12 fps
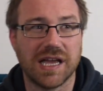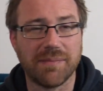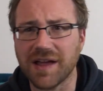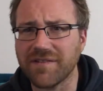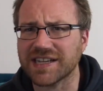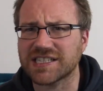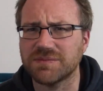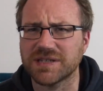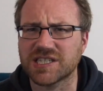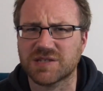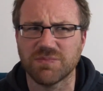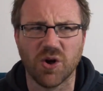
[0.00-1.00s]
It might have actually
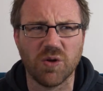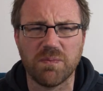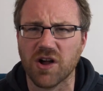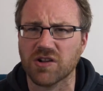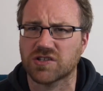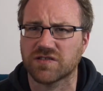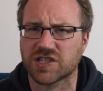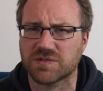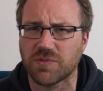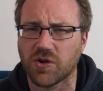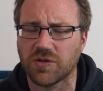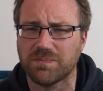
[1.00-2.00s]
been smallpox or a
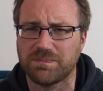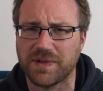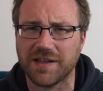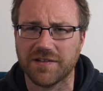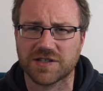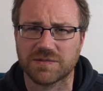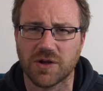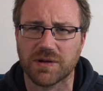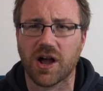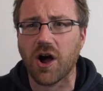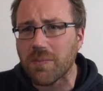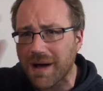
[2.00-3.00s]
small bit of
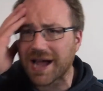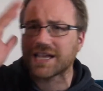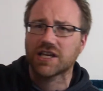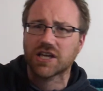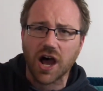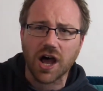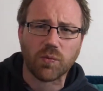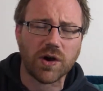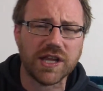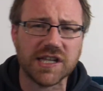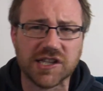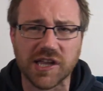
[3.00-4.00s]
smallpox. Oh my God,
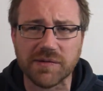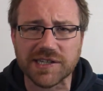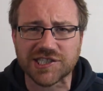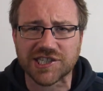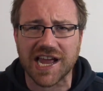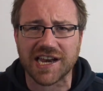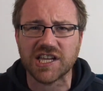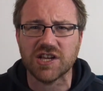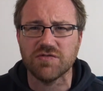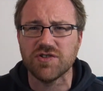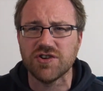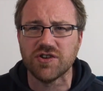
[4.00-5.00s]
what are you doing, Jenny,
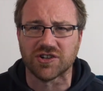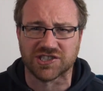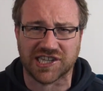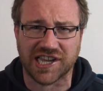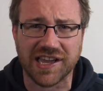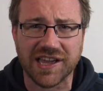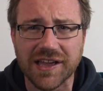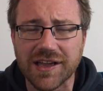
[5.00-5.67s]
you nutter?